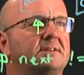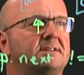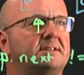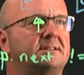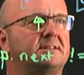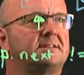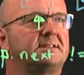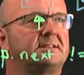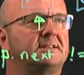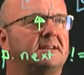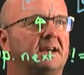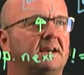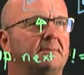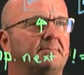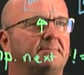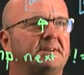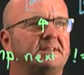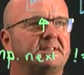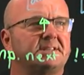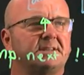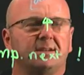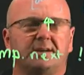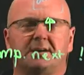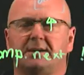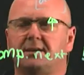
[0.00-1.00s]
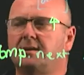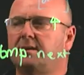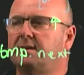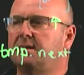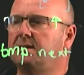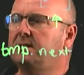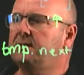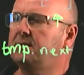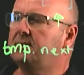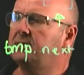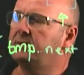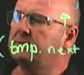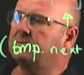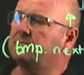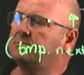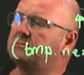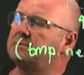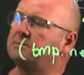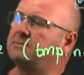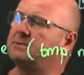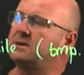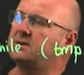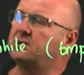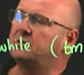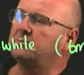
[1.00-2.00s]
temp is null when we
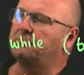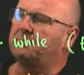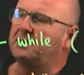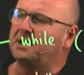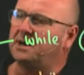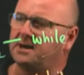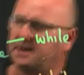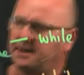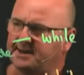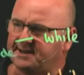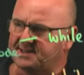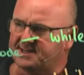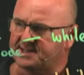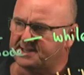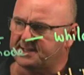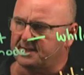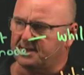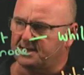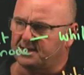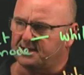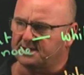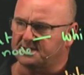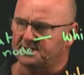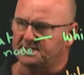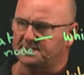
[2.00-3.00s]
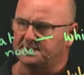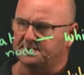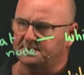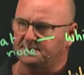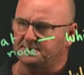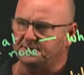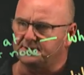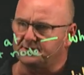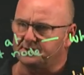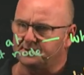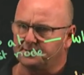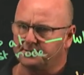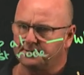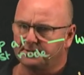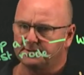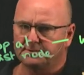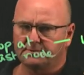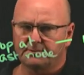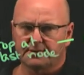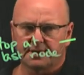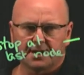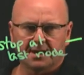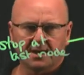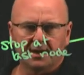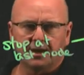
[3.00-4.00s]
go past the last node.
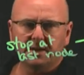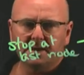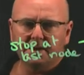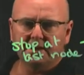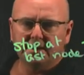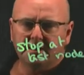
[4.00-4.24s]
Okay?